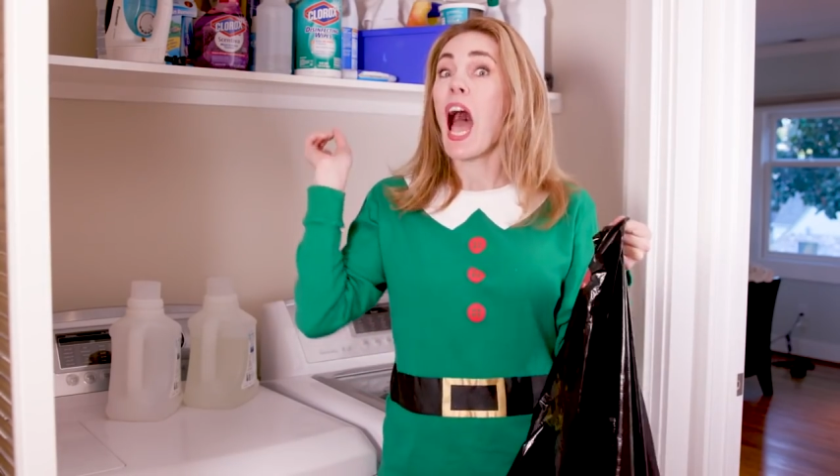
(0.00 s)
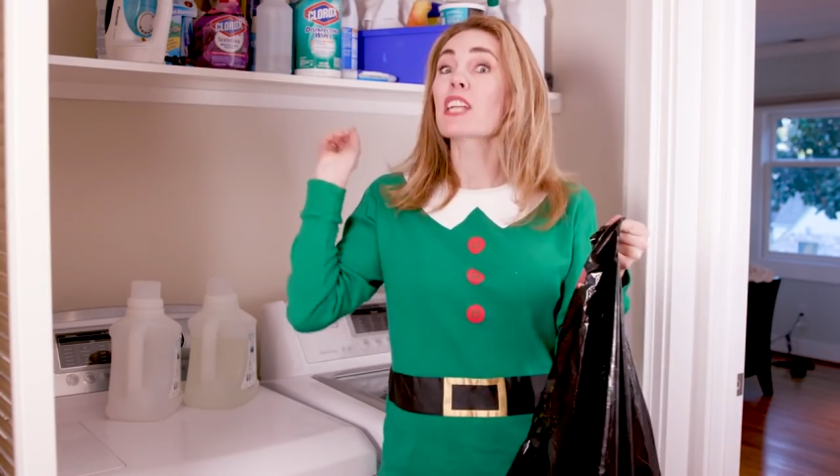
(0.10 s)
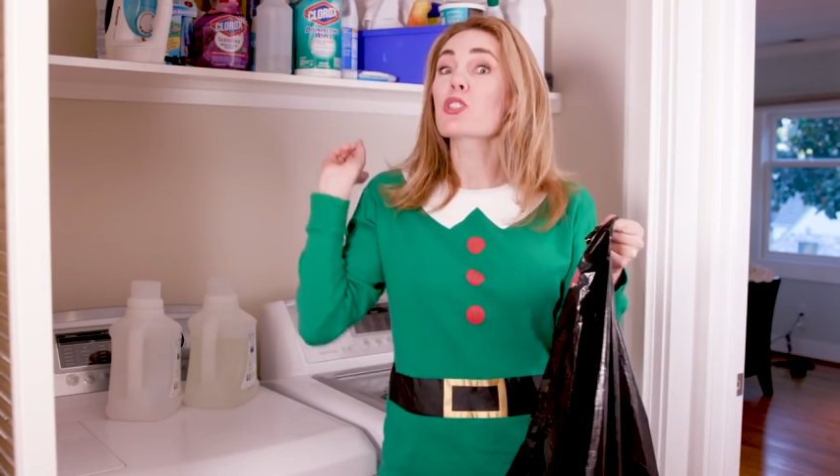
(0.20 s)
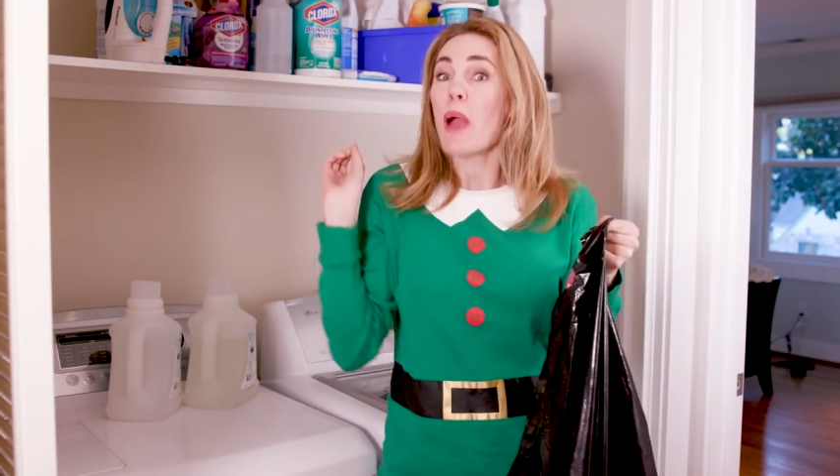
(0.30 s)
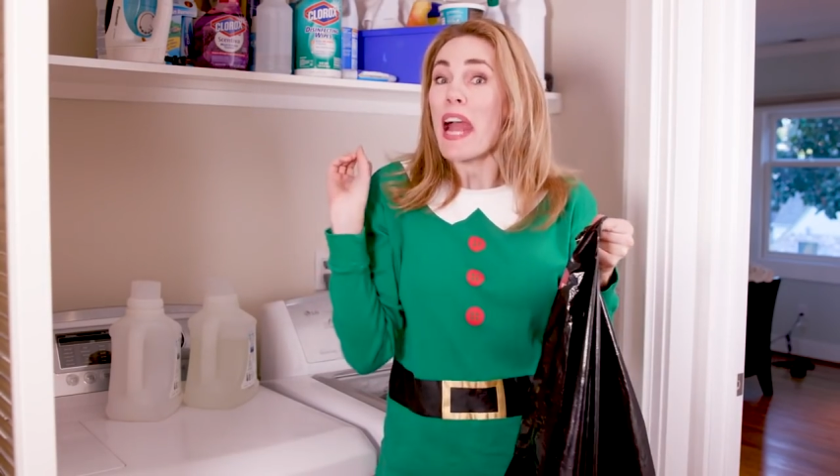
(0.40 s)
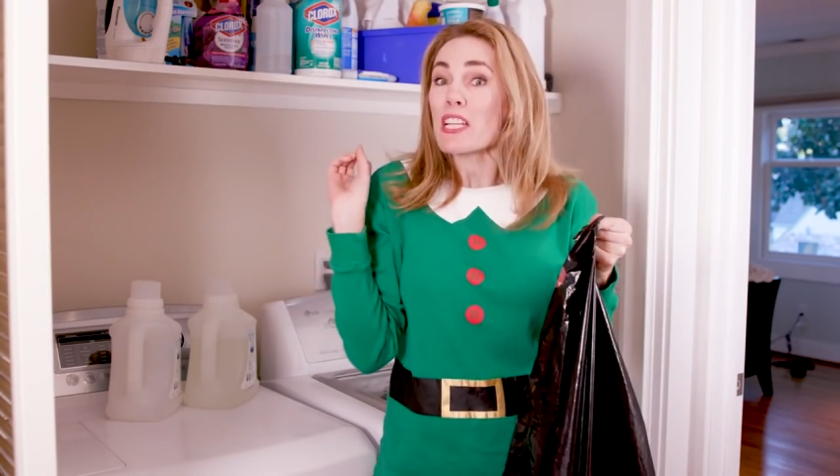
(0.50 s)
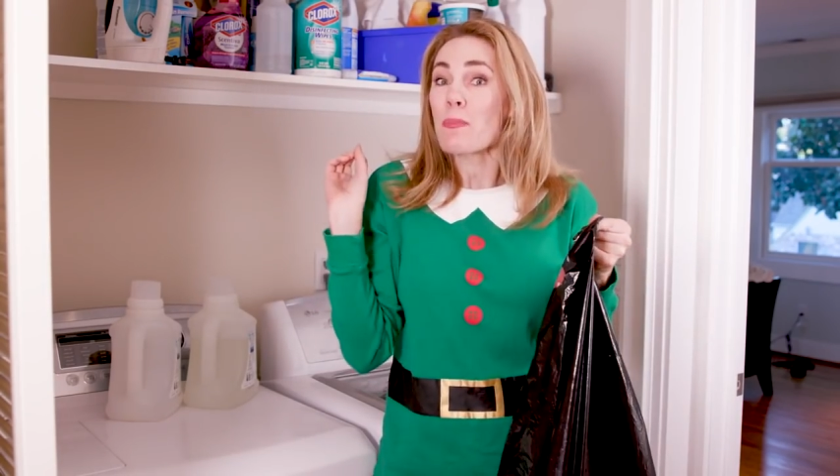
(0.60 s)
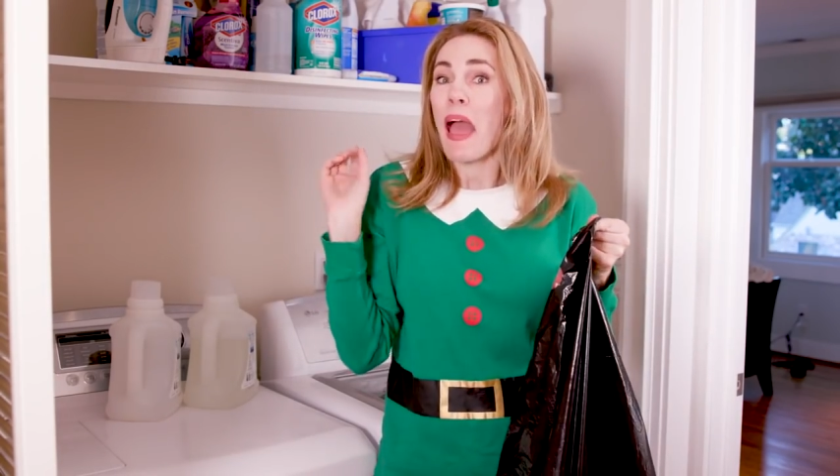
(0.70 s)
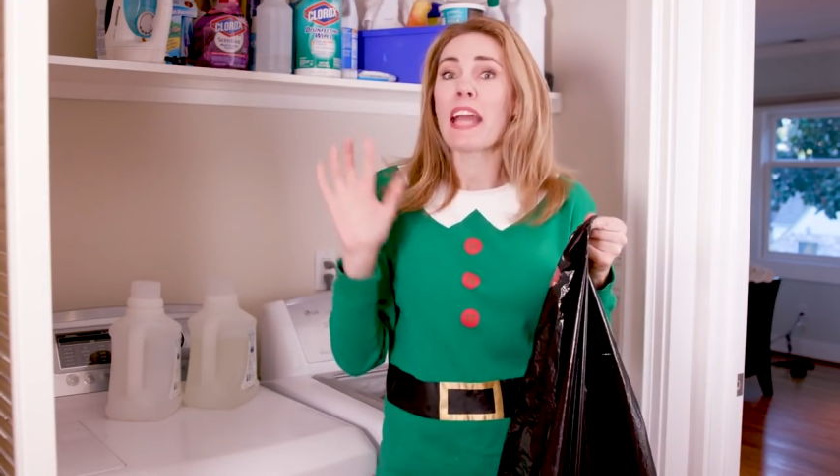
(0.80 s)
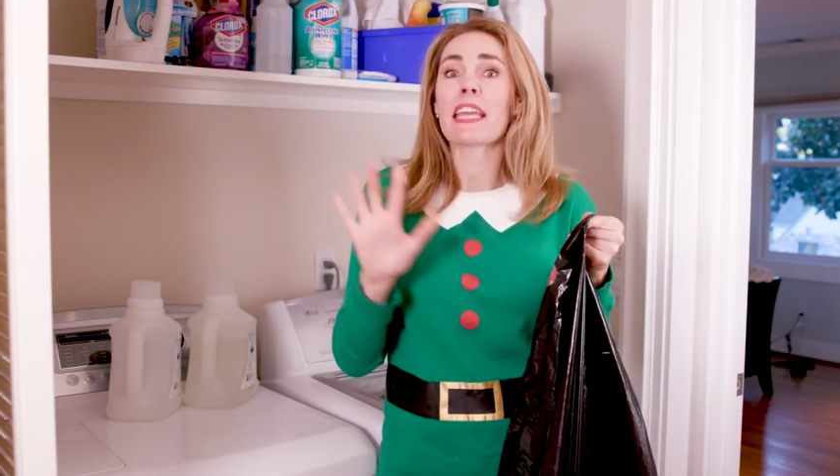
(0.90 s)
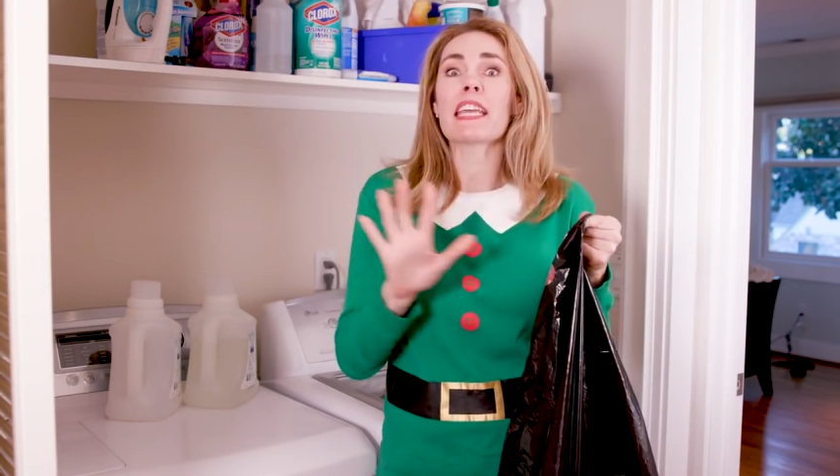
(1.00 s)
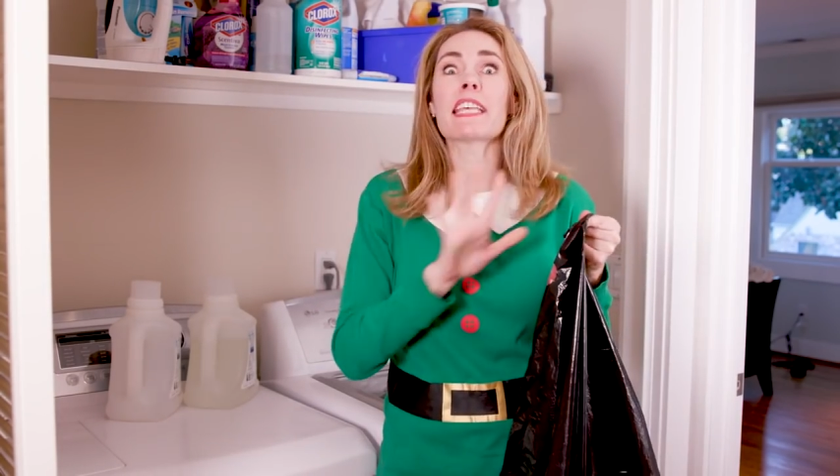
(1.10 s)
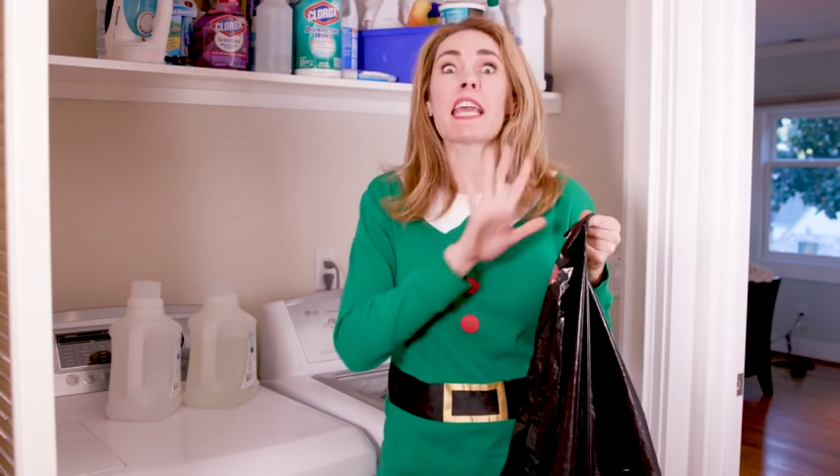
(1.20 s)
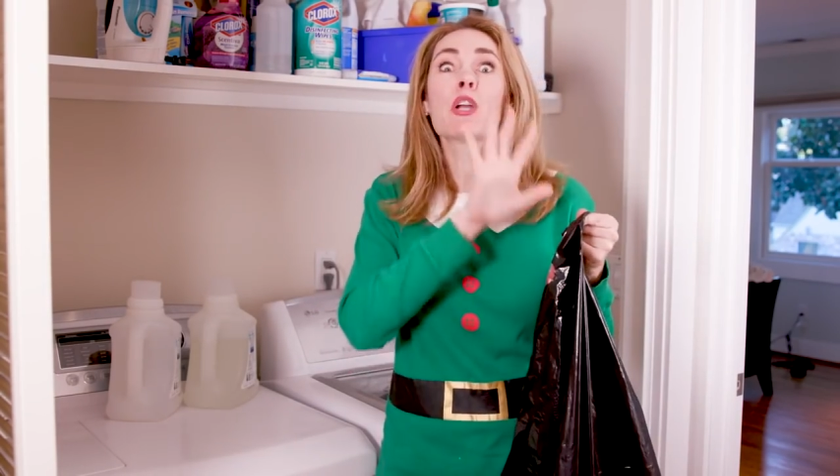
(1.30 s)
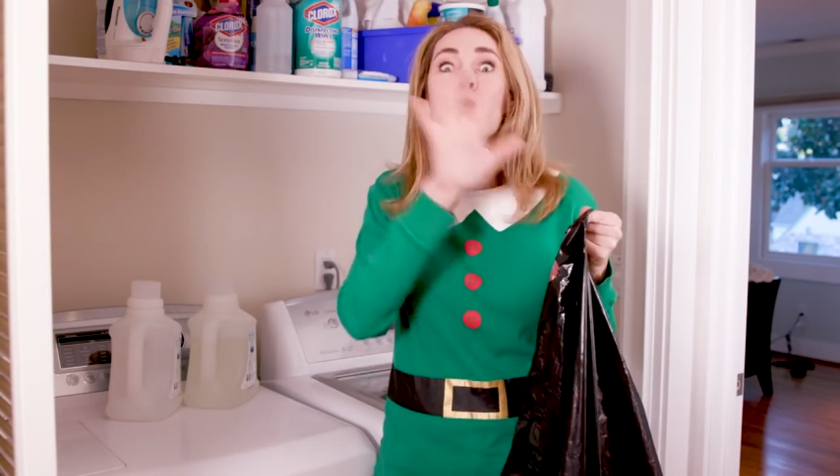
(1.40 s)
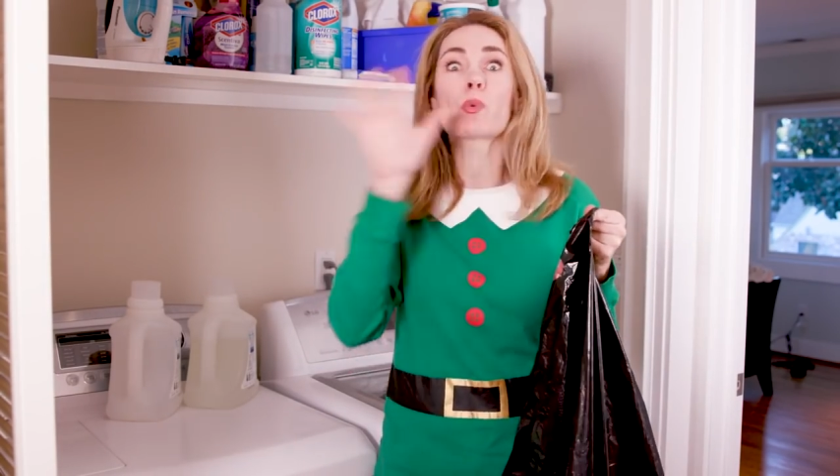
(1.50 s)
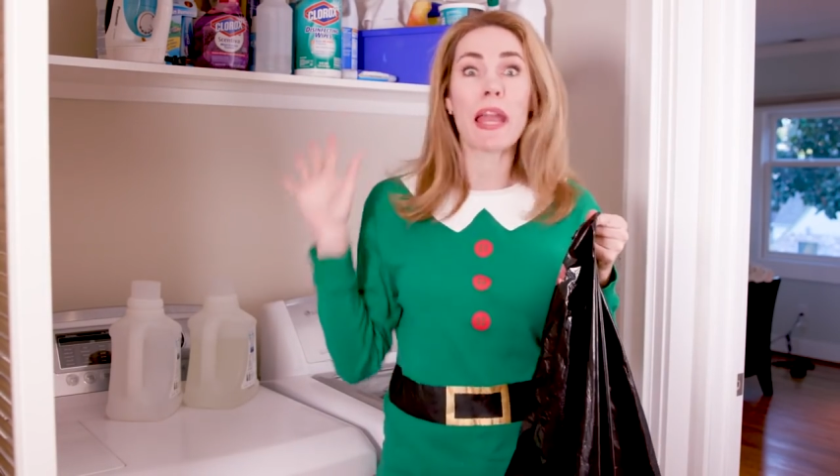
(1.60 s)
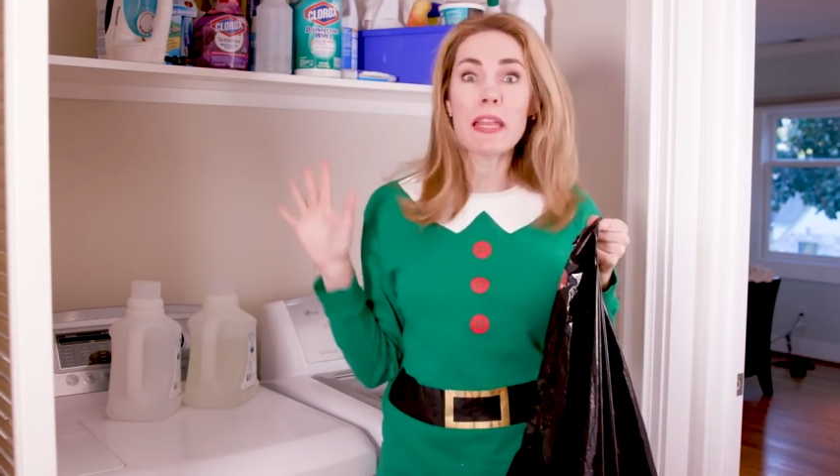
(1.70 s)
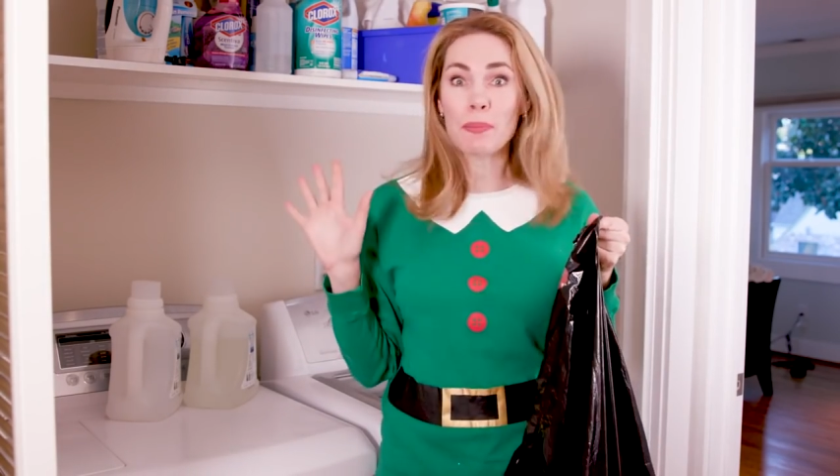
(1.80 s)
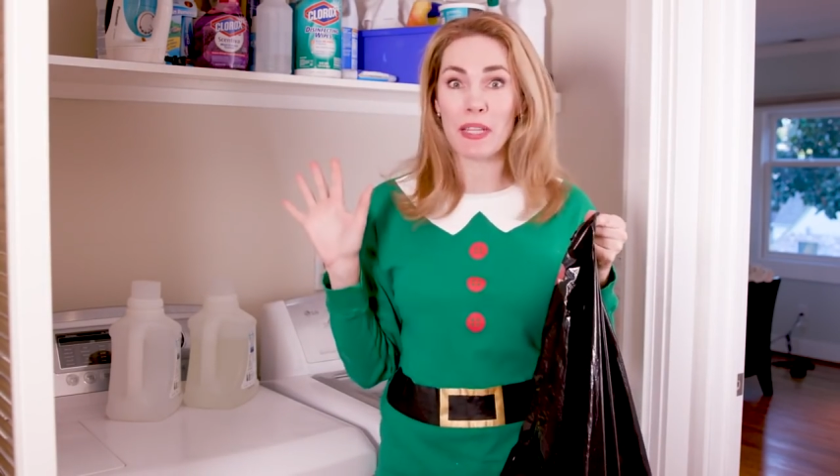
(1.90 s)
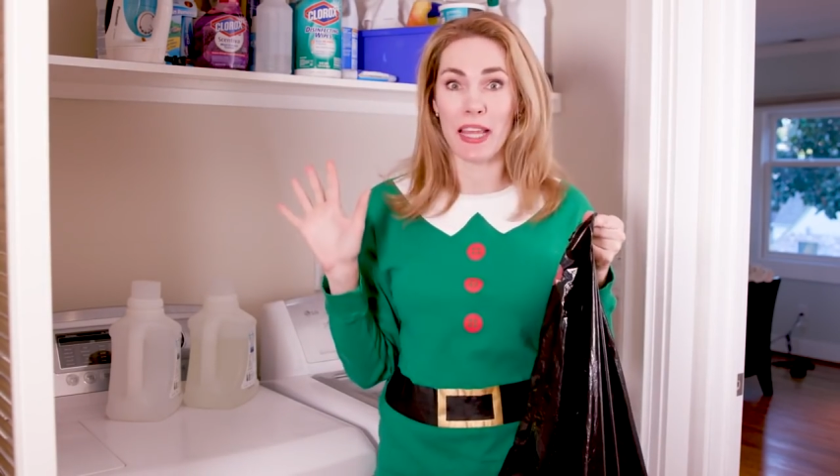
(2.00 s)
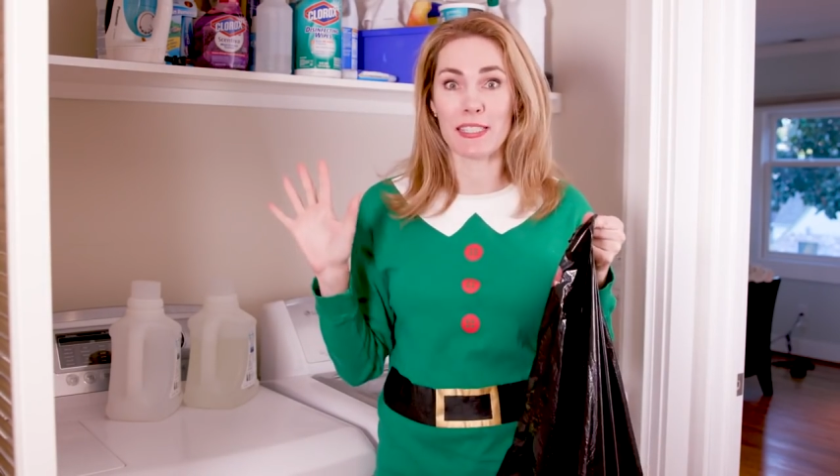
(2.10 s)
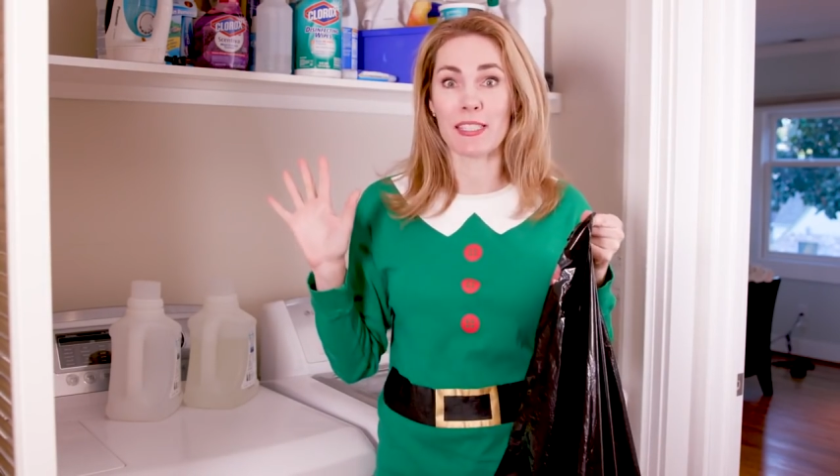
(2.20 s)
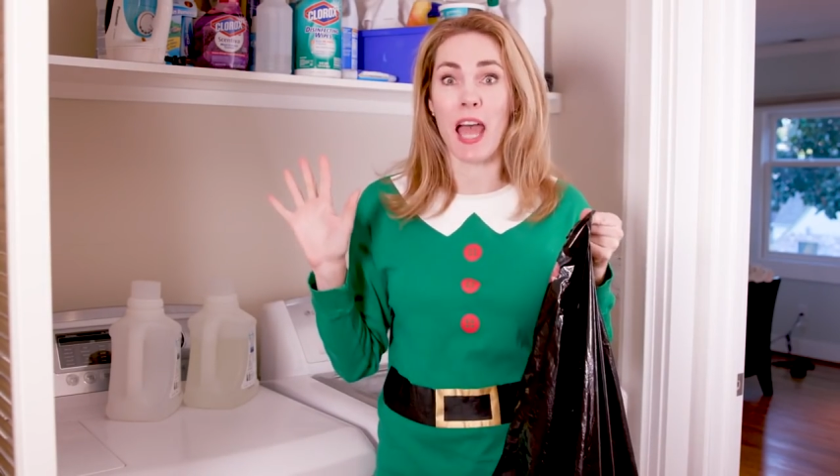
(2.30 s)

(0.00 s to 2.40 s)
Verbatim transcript: A trash bag is a great place